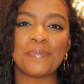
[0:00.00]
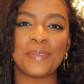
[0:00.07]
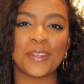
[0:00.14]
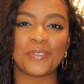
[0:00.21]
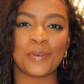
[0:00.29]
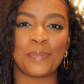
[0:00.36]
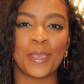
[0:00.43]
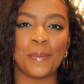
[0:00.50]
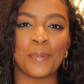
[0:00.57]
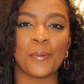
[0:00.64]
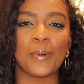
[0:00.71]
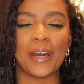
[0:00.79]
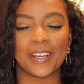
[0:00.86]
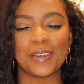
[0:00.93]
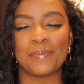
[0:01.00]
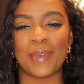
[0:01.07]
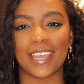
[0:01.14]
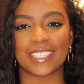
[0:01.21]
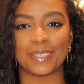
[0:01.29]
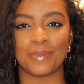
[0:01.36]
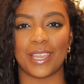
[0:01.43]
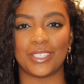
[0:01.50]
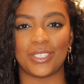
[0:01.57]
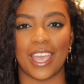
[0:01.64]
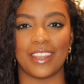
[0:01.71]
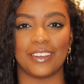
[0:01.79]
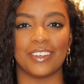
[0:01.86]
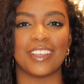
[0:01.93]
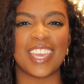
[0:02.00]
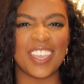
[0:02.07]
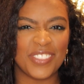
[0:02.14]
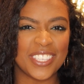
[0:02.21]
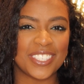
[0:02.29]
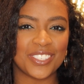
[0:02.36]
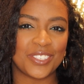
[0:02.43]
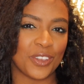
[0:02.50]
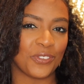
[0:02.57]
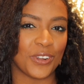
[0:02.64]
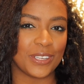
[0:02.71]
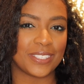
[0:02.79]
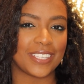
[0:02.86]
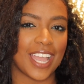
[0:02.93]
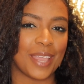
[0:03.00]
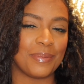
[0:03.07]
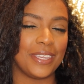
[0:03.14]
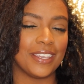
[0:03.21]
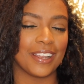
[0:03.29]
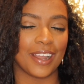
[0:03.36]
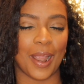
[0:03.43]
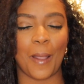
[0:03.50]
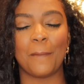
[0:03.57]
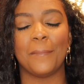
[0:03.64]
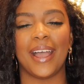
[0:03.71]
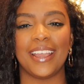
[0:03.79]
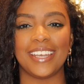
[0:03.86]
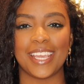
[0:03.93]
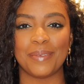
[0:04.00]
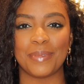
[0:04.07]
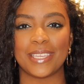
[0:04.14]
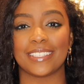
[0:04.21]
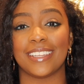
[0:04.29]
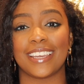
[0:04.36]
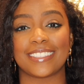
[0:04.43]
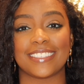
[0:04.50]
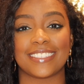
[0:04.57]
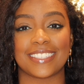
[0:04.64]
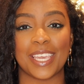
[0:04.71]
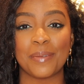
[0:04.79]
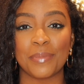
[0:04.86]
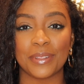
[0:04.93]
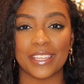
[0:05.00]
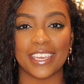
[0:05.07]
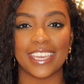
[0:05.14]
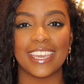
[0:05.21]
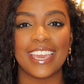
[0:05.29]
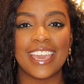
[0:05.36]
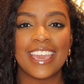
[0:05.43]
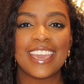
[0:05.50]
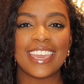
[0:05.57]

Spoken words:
beautiful people? Welcome back to my channel. If this is your first time here, my name is Alexis Kimberly.